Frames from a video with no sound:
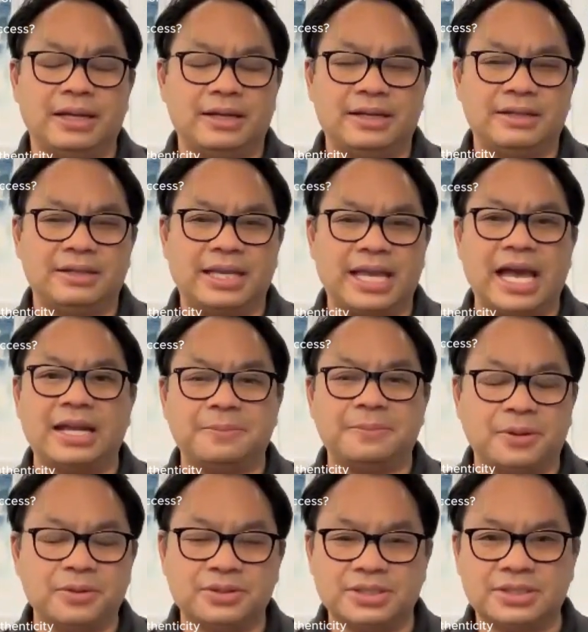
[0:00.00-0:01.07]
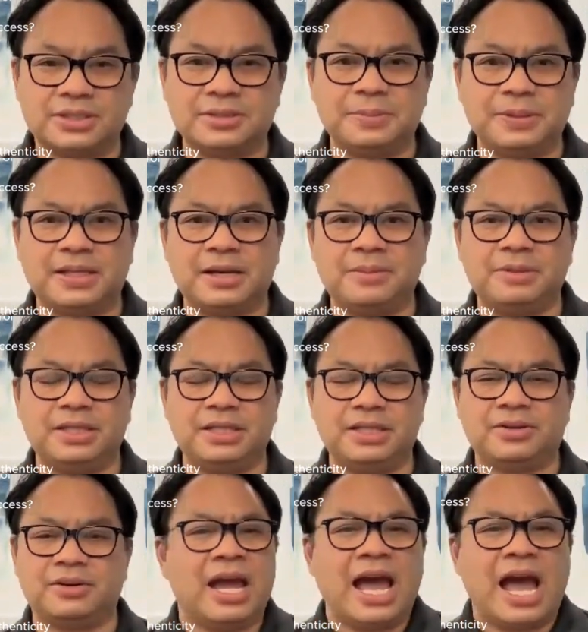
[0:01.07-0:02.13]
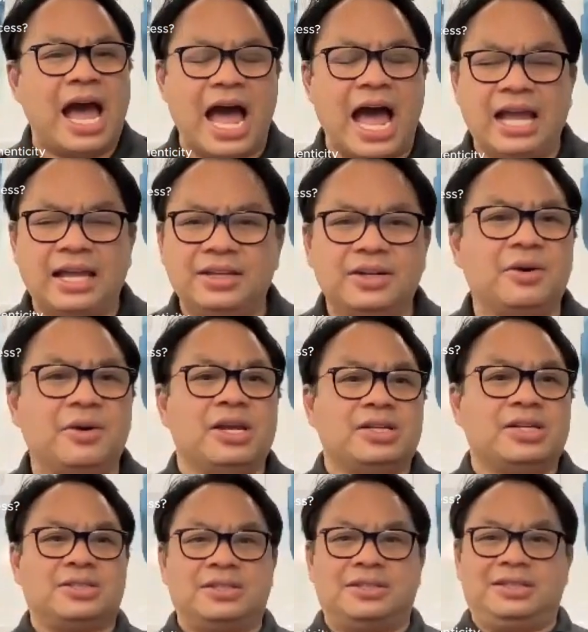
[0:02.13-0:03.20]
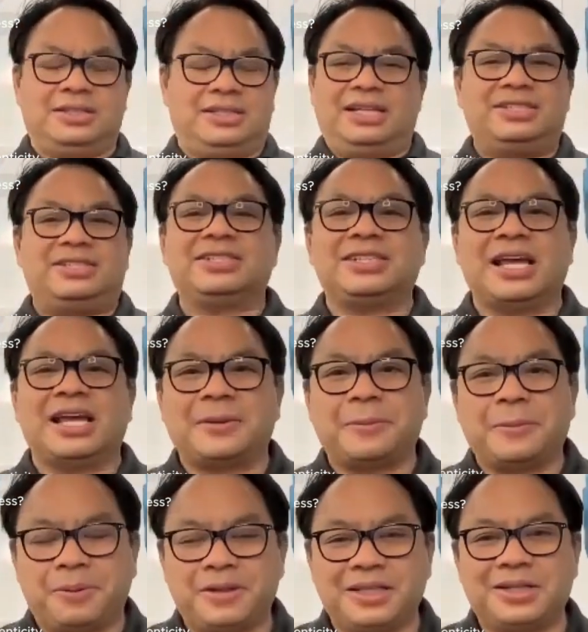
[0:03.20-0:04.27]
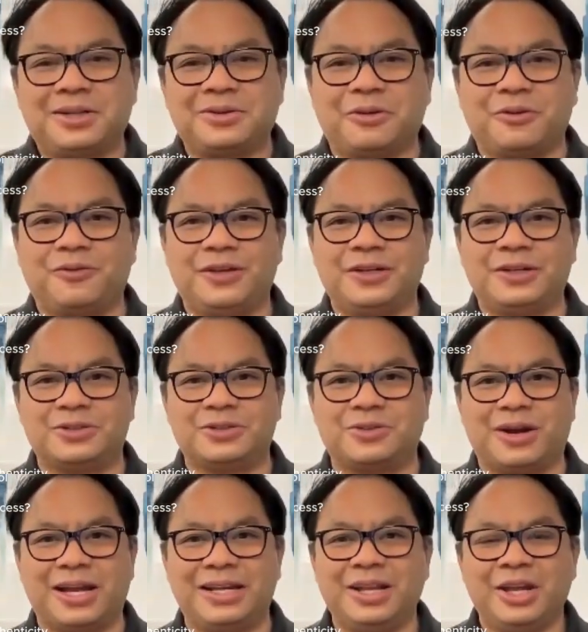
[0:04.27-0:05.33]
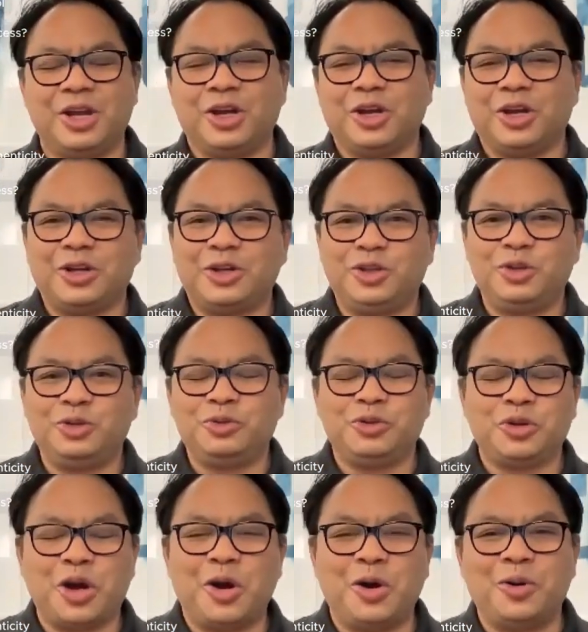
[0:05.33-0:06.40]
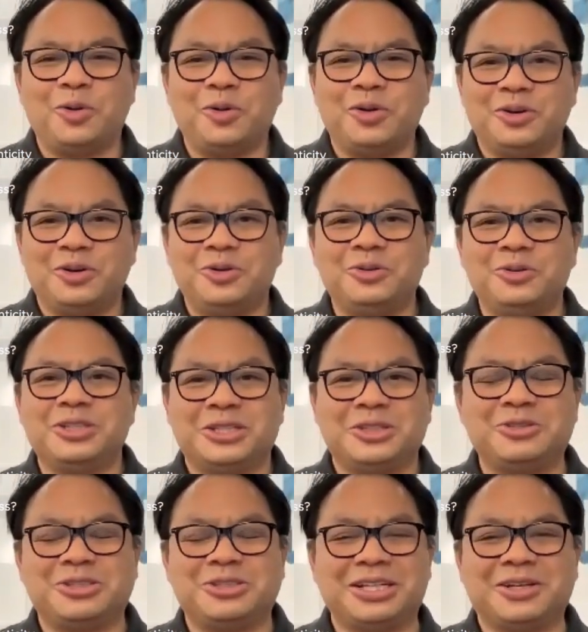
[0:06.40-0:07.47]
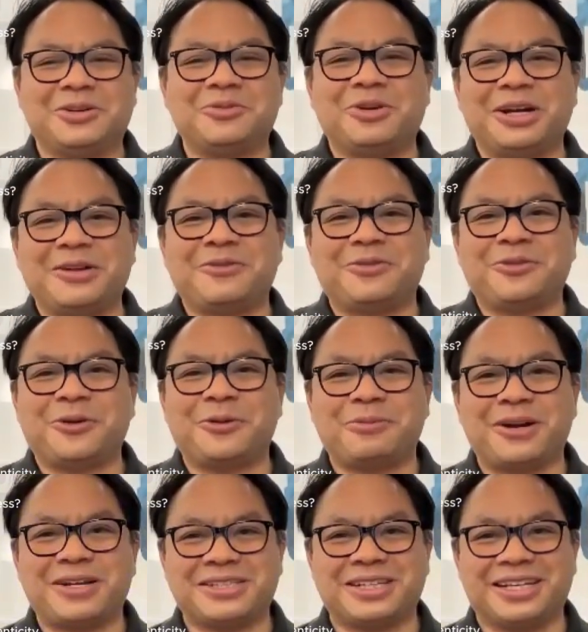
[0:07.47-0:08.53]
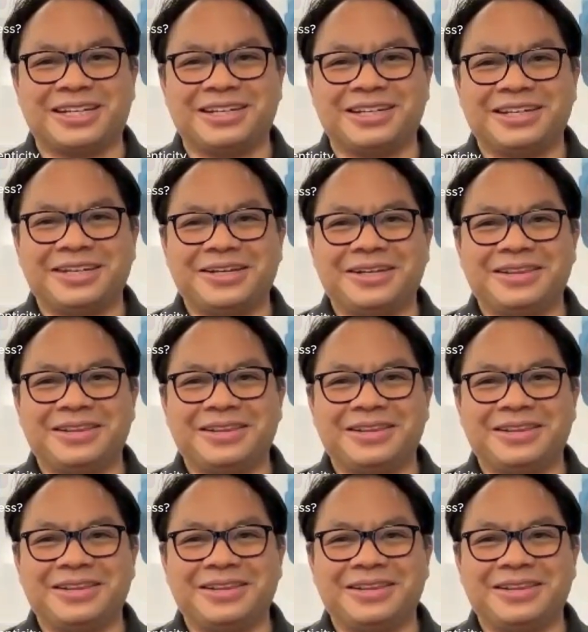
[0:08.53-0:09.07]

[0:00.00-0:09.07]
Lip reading: catapulted to become a leader. It's just like political figures, right? Who's interested in running for president, the